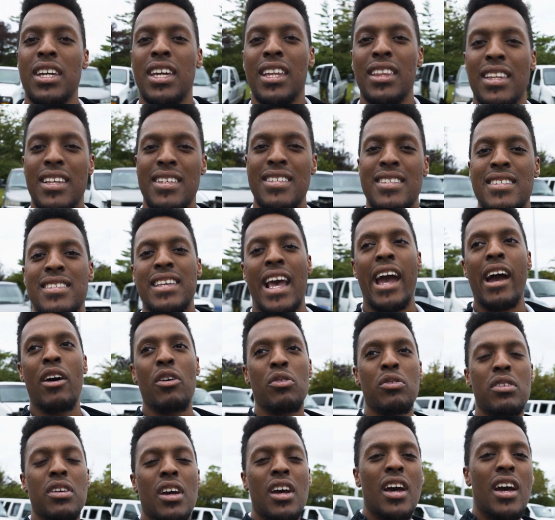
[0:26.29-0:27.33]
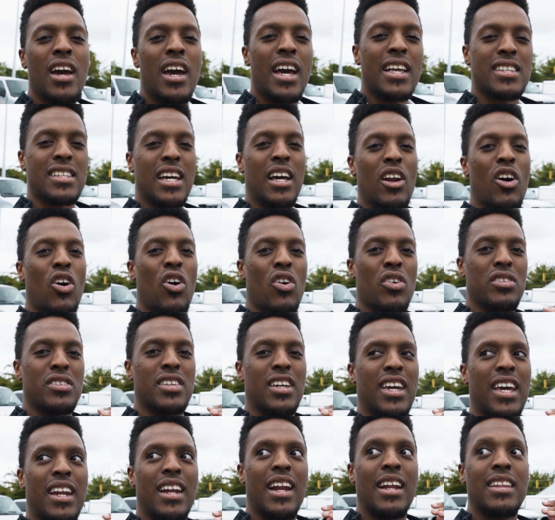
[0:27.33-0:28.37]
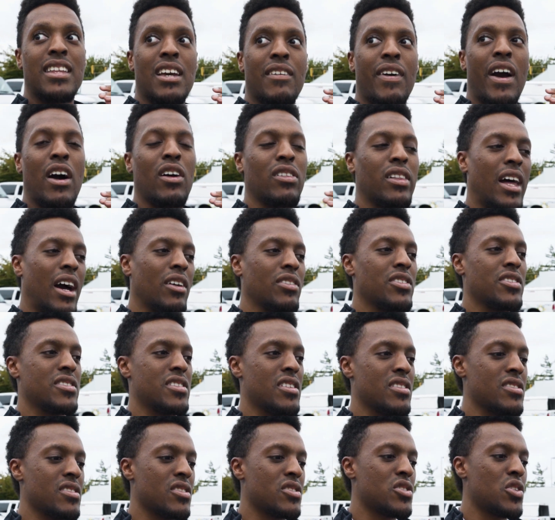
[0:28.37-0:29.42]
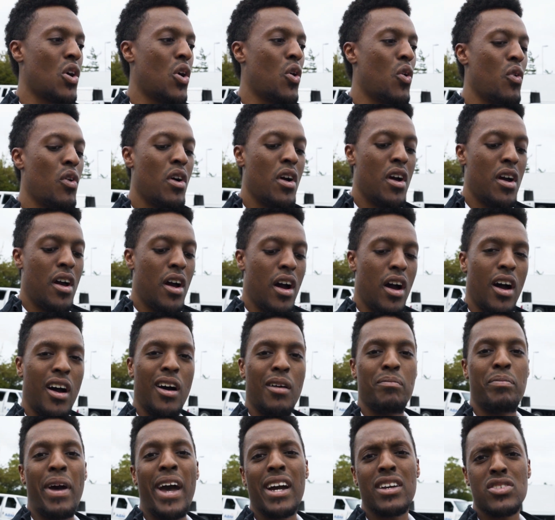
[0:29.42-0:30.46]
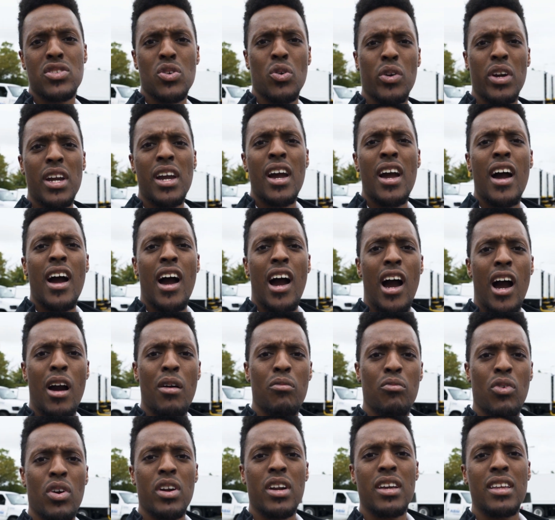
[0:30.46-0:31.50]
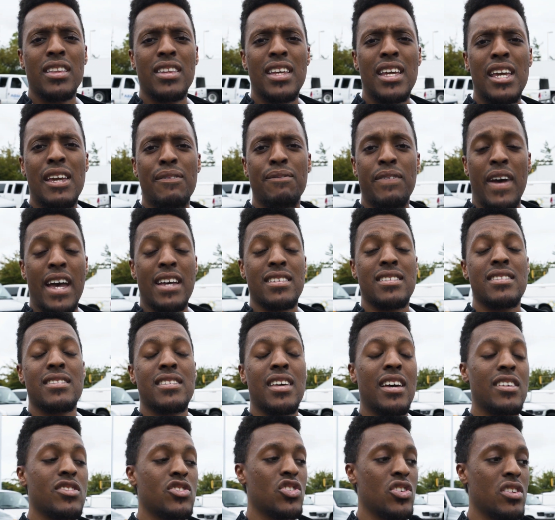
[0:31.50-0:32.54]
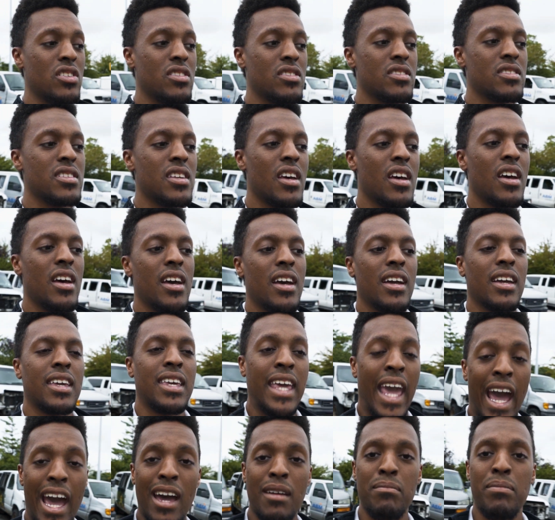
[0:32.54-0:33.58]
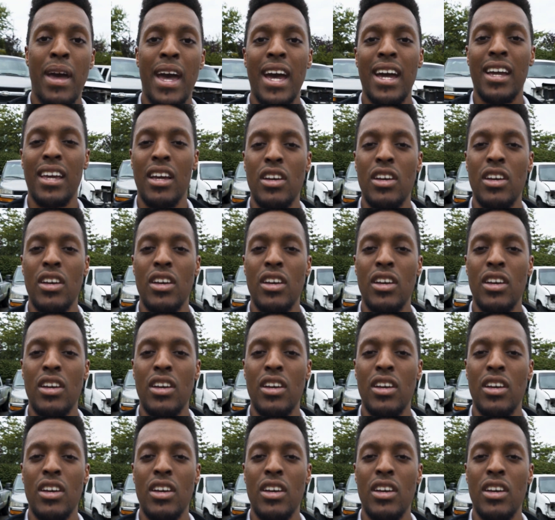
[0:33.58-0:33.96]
get the sound, it's kind of hard to get an idea of how loud this is. So backstory, I'm running the Fast Intentions Catback